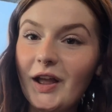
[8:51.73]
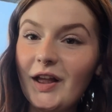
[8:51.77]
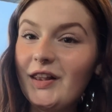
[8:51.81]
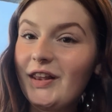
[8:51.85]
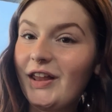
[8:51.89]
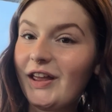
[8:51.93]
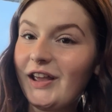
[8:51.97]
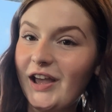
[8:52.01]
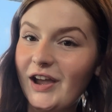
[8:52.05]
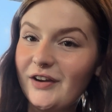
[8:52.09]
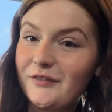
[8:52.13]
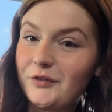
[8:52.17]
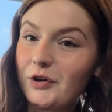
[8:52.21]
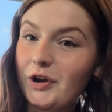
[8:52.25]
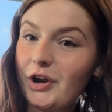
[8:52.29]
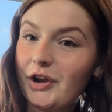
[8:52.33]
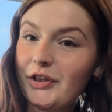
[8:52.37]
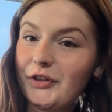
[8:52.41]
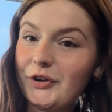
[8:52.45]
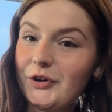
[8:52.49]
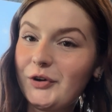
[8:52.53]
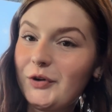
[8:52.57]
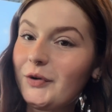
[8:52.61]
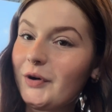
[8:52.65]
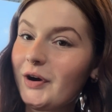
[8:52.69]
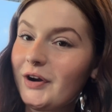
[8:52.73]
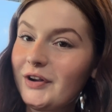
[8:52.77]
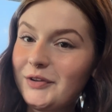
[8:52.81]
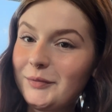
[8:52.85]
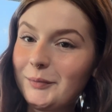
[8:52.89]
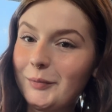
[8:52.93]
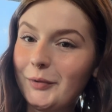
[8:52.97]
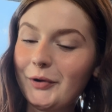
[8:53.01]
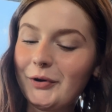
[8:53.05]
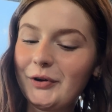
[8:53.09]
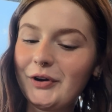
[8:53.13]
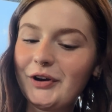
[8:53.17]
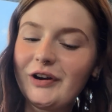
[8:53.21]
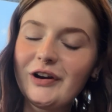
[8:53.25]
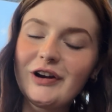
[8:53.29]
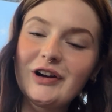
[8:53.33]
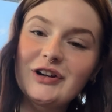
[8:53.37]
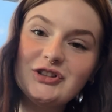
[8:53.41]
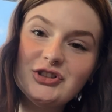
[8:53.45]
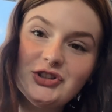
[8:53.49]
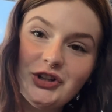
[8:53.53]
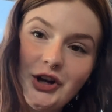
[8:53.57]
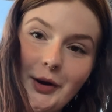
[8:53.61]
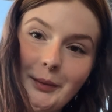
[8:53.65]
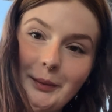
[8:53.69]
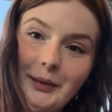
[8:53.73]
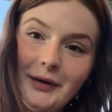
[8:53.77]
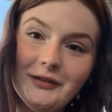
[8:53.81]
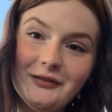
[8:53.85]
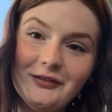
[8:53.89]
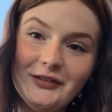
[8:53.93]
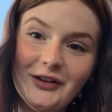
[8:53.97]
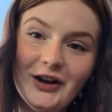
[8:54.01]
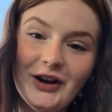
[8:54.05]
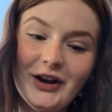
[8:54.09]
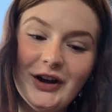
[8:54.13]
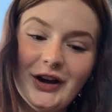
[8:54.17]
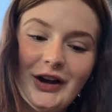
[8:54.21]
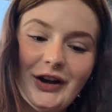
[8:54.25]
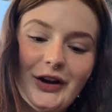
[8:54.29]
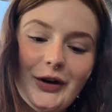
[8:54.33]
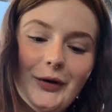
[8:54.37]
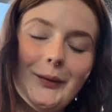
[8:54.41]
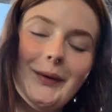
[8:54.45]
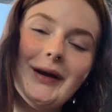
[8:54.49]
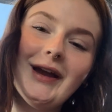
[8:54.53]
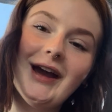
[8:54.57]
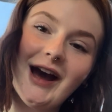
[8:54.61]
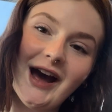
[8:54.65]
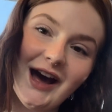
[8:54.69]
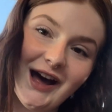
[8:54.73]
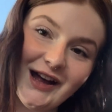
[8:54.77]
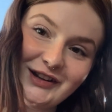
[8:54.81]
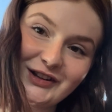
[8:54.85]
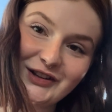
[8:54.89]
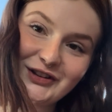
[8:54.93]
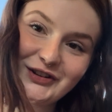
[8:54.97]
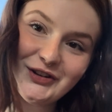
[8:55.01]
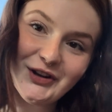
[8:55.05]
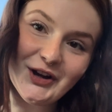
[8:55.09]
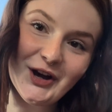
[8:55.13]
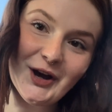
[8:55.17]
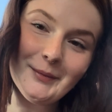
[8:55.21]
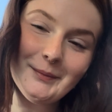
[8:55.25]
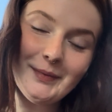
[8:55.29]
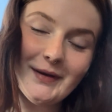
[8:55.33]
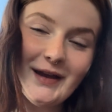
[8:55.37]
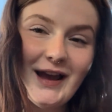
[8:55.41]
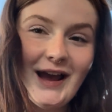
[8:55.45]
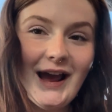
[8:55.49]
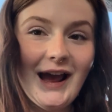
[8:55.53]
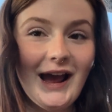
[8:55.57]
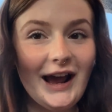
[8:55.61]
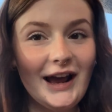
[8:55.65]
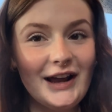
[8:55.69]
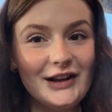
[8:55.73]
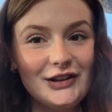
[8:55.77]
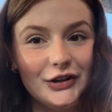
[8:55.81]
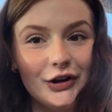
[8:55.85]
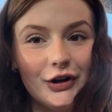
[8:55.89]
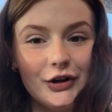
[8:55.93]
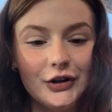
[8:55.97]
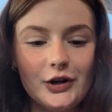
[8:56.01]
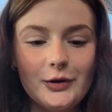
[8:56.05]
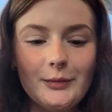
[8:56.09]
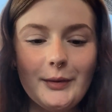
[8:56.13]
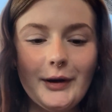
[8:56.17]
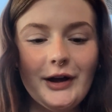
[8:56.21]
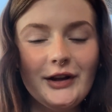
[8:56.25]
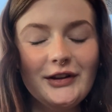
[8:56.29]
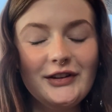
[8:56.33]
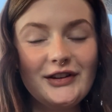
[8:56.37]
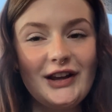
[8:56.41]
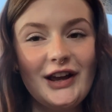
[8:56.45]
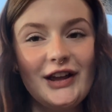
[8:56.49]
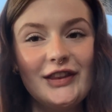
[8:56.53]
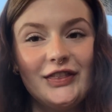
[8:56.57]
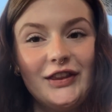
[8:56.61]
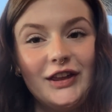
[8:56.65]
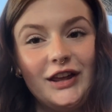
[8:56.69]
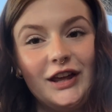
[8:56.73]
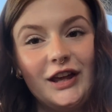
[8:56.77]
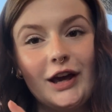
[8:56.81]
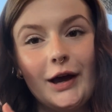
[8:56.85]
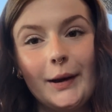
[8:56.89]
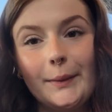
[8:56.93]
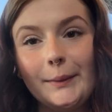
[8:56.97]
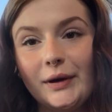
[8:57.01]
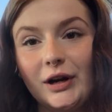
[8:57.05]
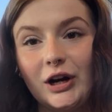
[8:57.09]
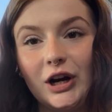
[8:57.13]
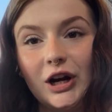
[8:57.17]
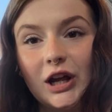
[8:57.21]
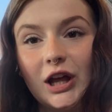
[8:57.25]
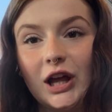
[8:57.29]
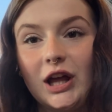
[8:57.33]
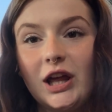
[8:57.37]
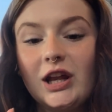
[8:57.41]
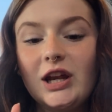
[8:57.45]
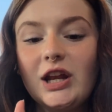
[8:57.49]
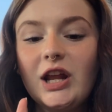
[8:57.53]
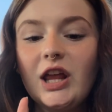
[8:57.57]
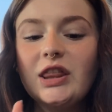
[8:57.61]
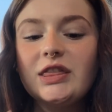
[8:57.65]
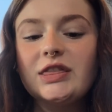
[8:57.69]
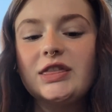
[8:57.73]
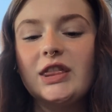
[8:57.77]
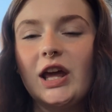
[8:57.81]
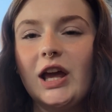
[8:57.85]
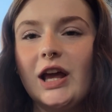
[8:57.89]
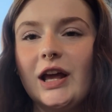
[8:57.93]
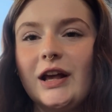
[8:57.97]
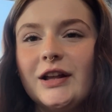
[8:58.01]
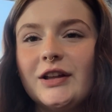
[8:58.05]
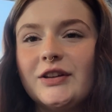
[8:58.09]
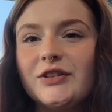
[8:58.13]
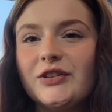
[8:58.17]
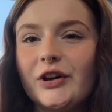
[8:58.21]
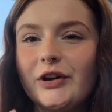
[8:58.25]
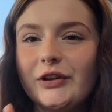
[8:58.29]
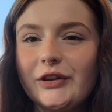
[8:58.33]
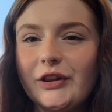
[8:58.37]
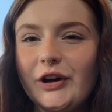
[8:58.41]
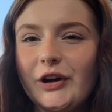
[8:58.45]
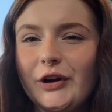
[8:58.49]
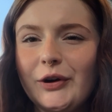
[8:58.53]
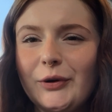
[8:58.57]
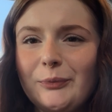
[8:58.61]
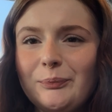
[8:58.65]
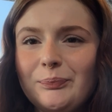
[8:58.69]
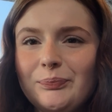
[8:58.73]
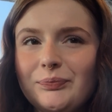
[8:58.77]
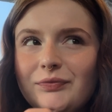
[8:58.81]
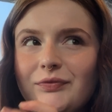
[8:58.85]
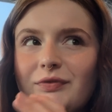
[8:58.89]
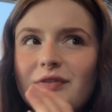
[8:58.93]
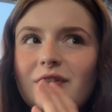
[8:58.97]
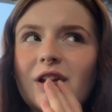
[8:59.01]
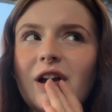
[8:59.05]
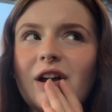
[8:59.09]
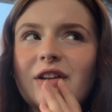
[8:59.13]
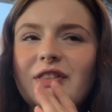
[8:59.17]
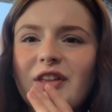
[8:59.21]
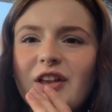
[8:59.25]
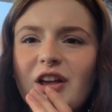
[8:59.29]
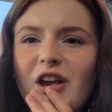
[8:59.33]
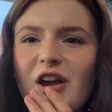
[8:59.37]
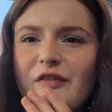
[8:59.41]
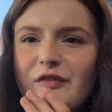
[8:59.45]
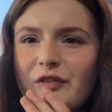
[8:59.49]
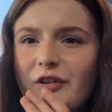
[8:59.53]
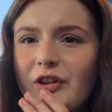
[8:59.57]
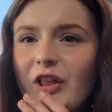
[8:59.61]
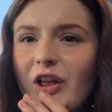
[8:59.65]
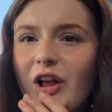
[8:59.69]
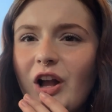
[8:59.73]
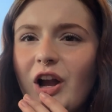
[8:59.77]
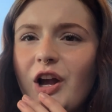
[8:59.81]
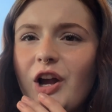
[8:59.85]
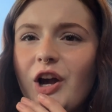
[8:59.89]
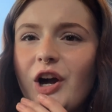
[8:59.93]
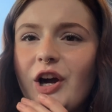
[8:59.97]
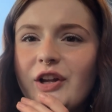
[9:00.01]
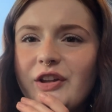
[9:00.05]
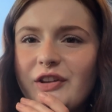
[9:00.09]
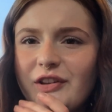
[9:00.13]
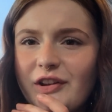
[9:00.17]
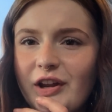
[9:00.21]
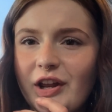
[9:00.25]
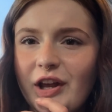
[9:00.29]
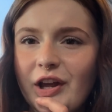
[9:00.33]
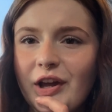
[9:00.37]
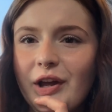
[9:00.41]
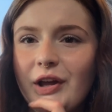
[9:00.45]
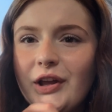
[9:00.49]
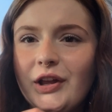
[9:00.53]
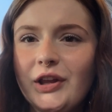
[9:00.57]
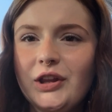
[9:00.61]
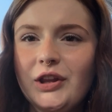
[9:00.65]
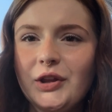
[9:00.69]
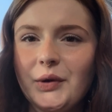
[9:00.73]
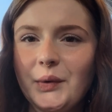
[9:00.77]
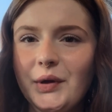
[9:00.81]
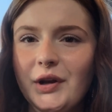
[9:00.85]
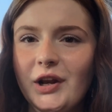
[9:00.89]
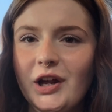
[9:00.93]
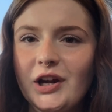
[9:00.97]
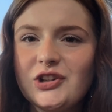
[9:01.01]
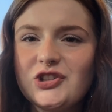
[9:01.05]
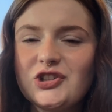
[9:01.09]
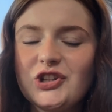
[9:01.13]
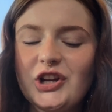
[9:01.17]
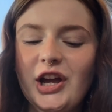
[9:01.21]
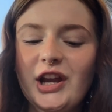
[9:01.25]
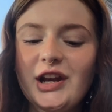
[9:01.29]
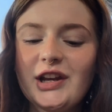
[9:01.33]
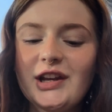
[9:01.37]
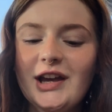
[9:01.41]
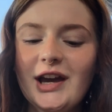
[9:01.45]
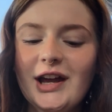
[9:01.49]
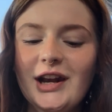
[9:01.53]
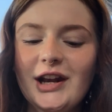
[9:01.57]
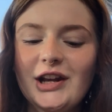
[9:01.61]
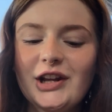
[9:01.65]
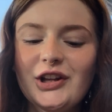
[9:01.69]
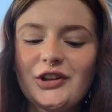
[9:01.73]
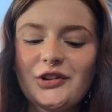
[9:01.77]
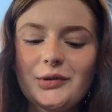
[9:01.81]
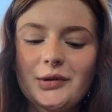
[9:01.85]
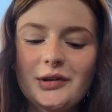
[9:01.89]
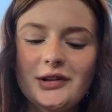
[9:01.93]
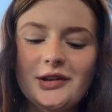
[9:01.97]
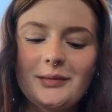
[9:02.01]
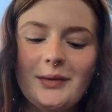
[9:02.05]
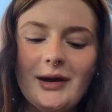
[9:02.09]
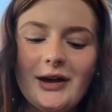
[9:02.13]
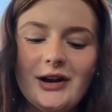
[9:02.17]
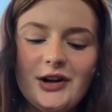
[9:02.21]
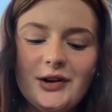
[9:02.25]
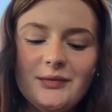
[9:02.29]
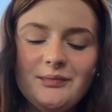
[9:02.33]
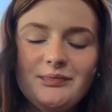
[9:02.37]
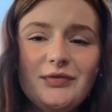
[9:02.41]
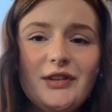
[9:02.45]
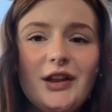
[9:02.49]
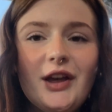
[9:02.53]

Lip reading: Like every other cross-border shopping vlog, we had to stop at Taco Bell to get the American things, although I think everything I got today you can actually get in Canada, so it doesn't matter.